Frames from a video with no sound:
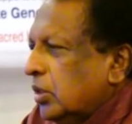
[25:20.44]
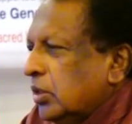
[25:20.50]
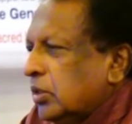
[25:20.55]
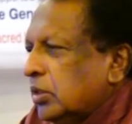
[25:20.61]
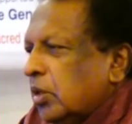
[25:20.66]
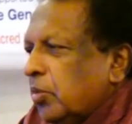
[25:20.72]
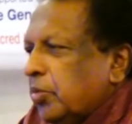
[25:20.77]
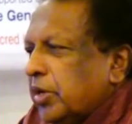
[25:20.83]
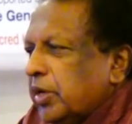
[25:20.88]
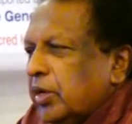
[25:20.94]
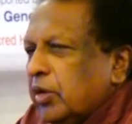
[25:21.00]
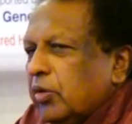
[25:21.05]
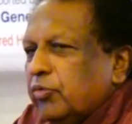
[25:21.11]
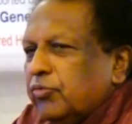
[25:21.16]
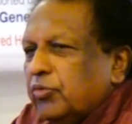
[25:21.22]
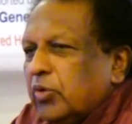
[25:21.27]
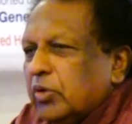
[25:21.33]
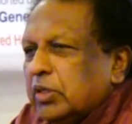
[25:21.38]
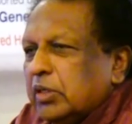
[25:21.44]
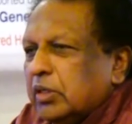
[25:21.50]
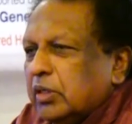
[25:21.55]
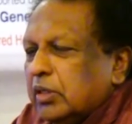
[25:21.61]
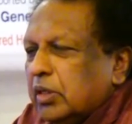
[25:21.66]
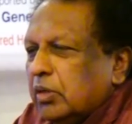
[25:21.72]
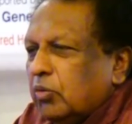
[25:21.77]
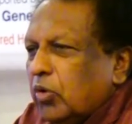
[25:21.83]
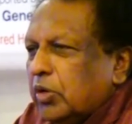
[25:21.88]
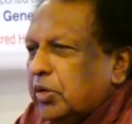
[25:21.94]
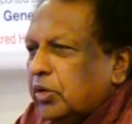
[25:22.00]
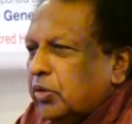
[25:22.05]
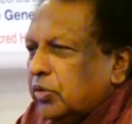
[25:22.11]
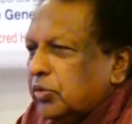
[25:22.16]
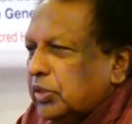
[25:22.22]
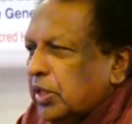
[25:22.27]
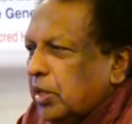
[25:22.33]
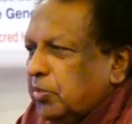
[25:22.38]
summary of what I wanted
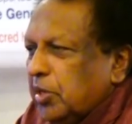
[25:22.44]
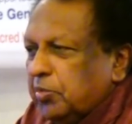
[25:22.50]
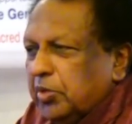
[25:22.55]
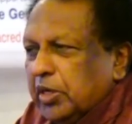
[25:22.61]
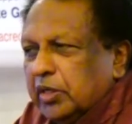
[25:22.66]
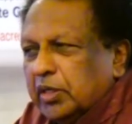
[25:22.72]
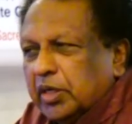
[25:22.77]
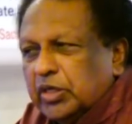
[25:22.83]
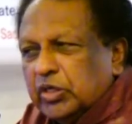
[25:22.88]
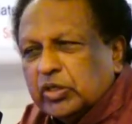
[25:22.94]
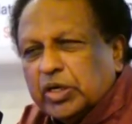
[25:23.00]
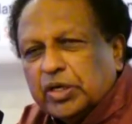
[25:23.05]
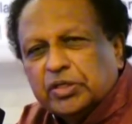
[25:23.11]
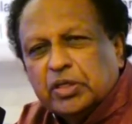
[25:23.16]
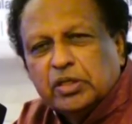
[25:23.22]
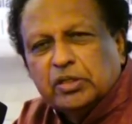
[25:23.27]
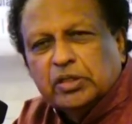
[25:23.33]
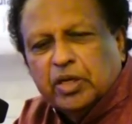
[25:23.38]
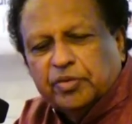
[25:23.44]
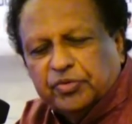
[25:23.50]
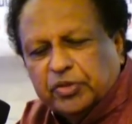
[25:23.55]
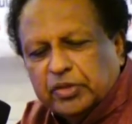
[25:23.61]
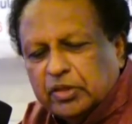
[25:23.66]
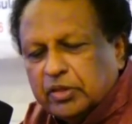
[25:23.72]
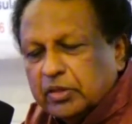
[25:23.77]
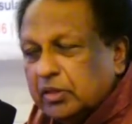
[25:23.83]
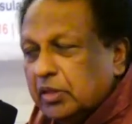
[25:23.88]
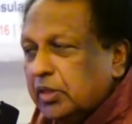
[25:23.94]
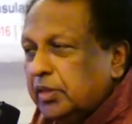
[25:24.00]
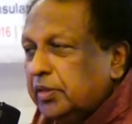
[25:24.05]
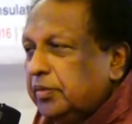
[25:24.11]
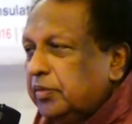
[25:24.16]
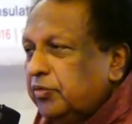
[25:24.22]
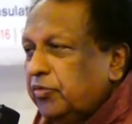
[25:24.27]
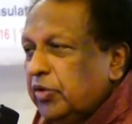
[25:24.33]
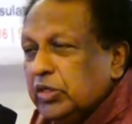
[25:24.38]
to say. Maybe in the discussions after
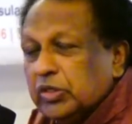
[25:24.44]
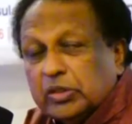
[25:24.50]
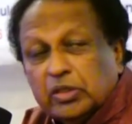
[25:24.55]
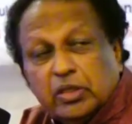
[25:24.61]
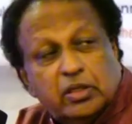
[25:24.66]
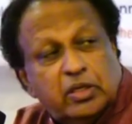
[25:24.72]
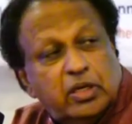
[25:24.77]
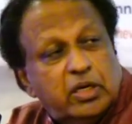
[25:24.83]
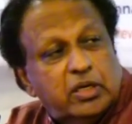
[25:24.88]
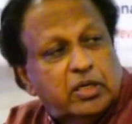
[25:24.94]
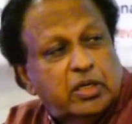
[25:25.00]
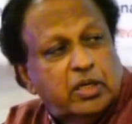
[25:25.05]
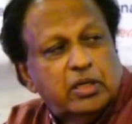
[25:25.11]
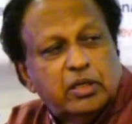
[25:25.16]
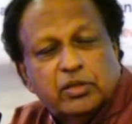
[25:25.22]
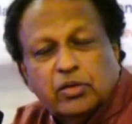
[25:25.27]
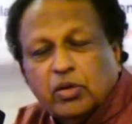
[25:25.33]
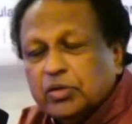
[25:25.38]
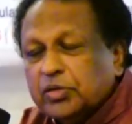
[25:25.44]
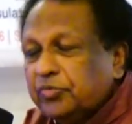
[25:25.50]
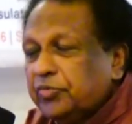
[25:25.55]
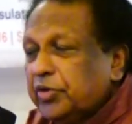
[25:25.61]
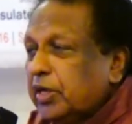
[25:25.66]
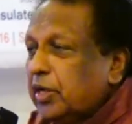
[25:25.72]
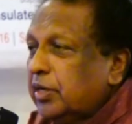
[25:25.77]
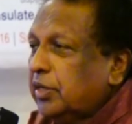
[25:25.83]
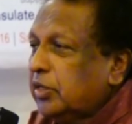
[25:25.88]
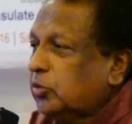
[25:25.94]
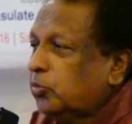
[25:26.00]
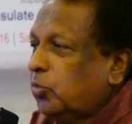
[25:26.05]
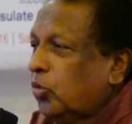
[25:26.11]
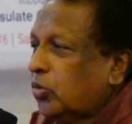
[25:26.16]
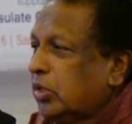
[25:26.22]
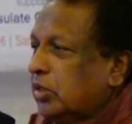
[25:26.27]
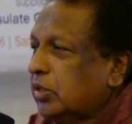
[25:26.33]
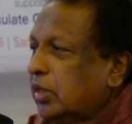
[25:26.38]
Vincent and Dr. Vickery has
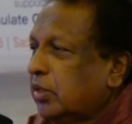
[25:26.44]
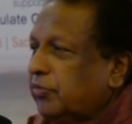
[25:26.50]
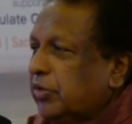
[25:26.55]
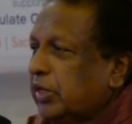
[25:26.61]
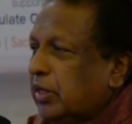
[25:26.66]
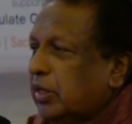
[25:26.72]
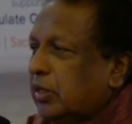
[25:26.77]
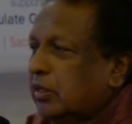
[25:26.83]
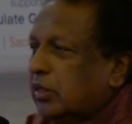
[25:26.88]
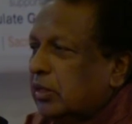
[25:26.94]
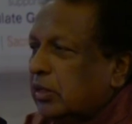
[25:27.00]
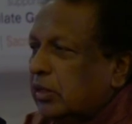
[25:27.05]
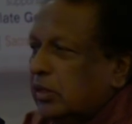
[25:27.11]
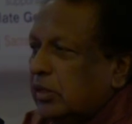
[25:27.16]
spoken, then we can...